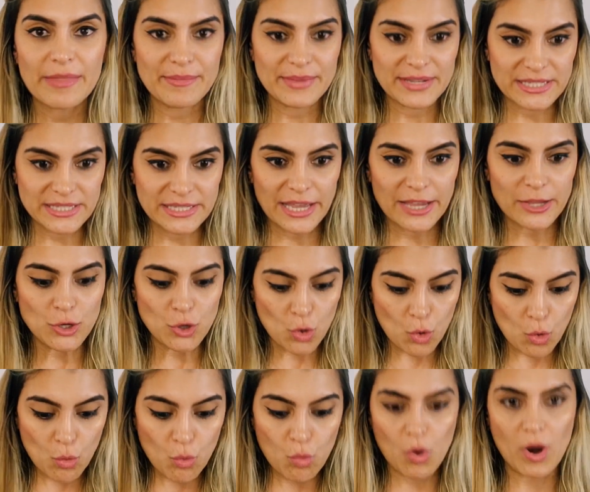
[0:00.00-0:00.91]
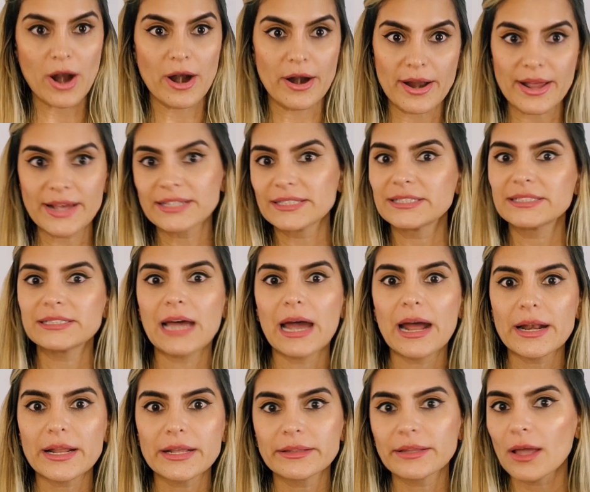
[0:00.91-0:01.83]
That means that you were
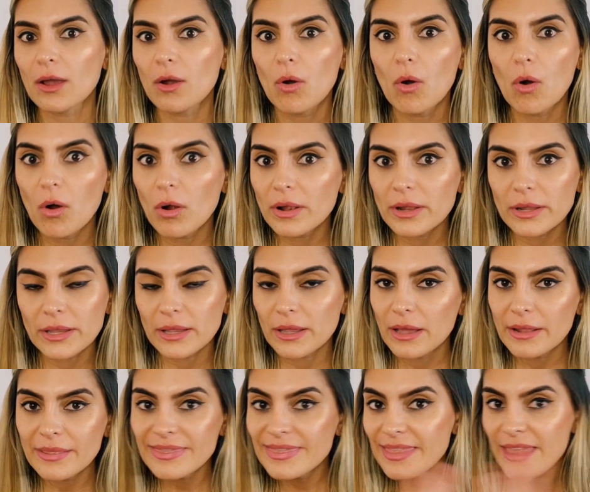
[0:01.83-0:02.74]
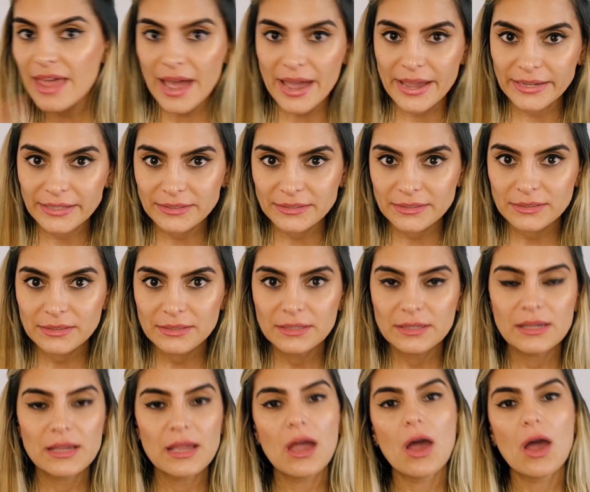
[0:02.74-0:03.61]
studying the whole night.